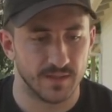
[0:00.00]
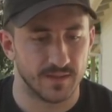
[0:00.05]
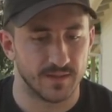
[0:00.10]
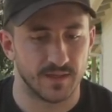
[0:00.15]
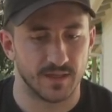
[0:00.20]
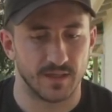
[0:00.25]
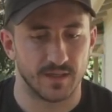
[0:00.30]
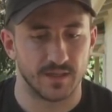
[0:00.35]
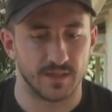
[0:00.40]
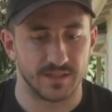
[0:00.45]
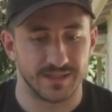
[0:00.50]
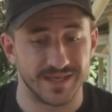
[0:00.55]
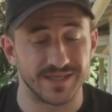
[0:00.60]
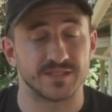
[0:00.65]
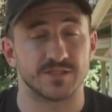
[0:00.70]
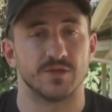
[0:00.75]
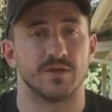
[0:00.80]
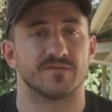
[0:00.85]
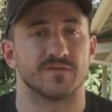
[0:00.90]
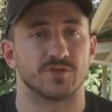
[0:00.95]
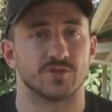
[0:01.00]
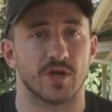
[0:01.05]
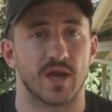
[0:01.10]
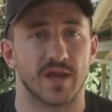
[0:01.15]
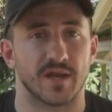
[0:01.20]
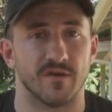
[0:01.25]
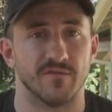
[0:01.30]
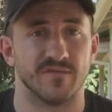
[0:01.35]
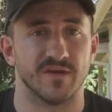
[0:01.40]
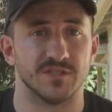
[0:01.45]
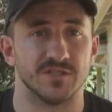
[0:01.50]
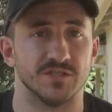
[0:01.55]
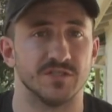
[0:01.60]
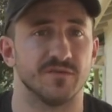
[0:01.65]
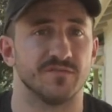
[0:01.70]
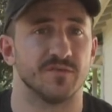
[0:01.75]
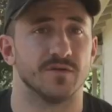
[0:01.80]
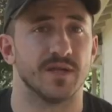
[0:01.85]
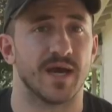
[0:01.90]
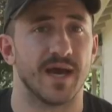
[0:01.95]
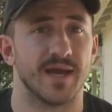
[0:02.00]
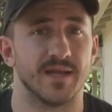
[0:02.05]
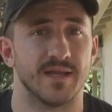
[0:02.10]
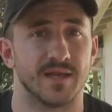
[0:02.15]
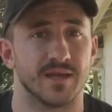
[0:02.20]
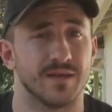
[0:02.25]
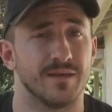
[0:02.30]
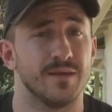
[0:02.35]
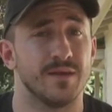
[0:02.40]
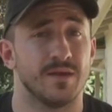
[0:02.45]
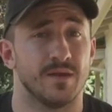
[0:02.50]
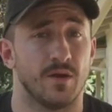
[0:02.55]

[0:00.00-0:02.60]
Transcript: Uh, yes, you have to track your veggies if you're dieting.